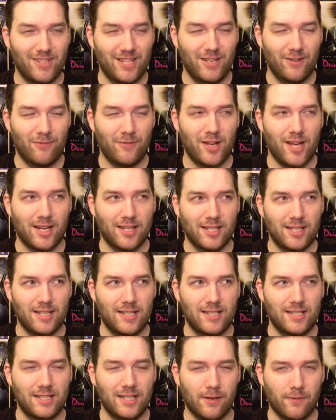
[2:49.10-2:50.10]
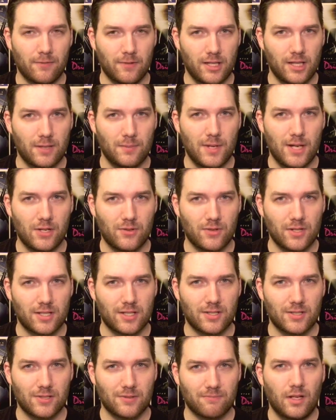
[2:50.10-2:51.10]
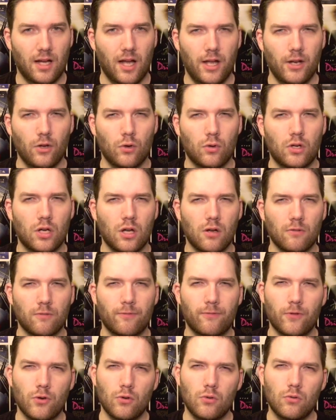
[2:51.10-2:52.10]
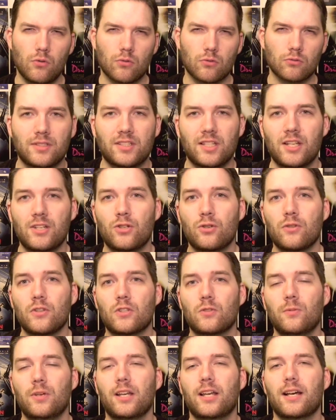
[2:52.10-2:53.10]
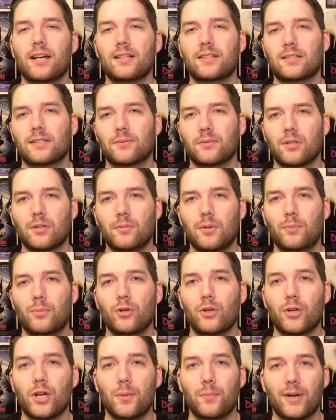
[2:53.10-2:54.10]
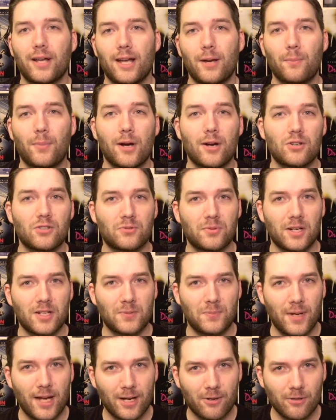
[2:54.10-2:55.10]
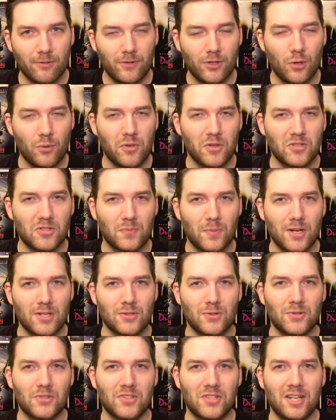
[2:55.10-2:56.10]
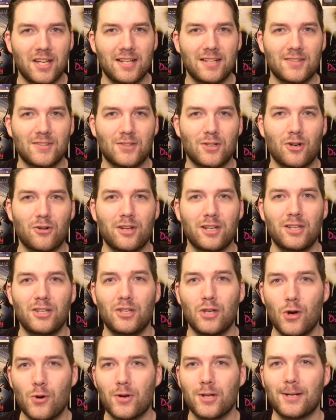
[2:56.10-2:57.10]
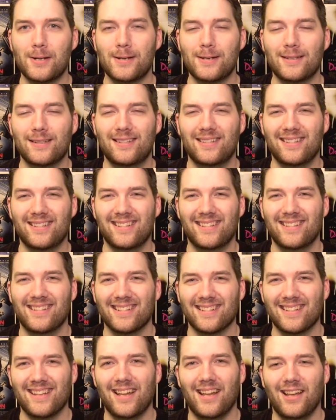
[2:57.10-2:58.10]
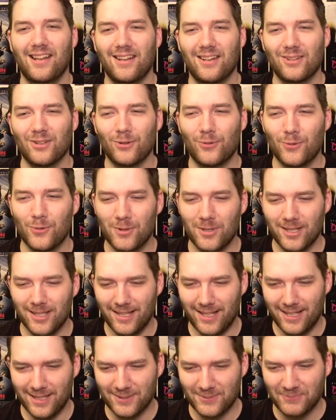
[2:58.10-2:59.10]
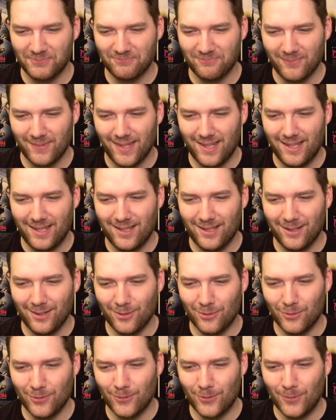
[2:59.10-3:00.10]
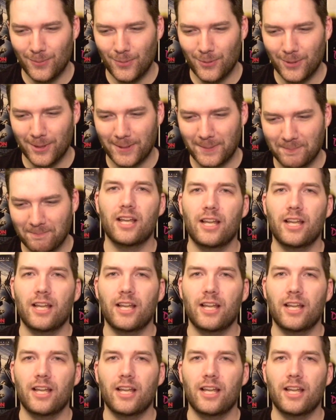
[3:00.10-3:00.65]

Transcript: In fact, it's definitely The Matrix. I know kung fu. Stay tuned this week, guys, because I'm gonna be putting up my Empire Strikes Back review with a special skit starring Yoda. Look forward to that. Oh boy.